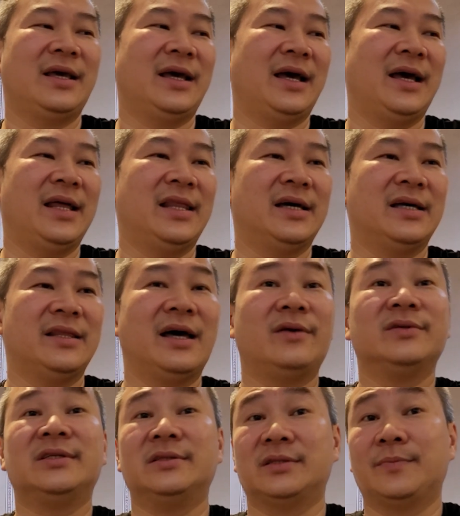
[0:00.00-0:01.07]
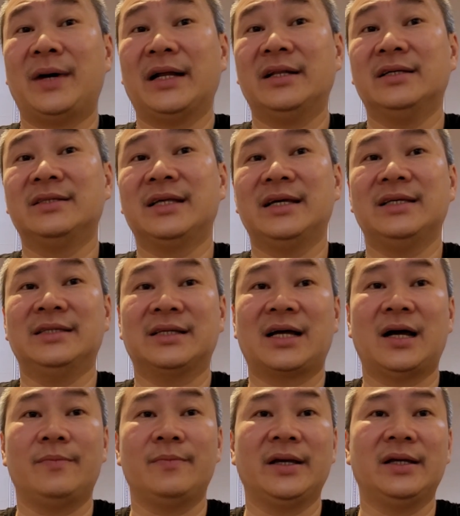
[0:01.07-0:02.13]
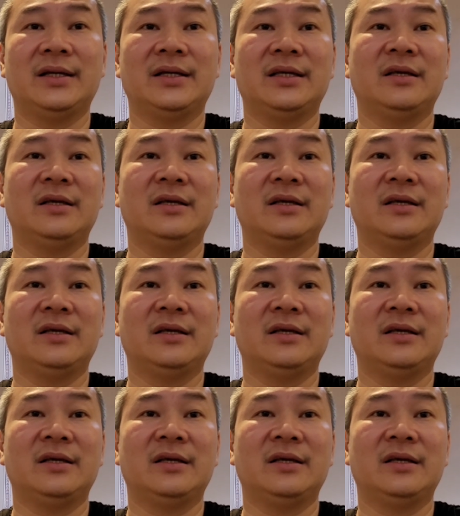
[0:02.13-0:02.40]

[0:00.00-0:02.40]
And now Mother's Day is coming.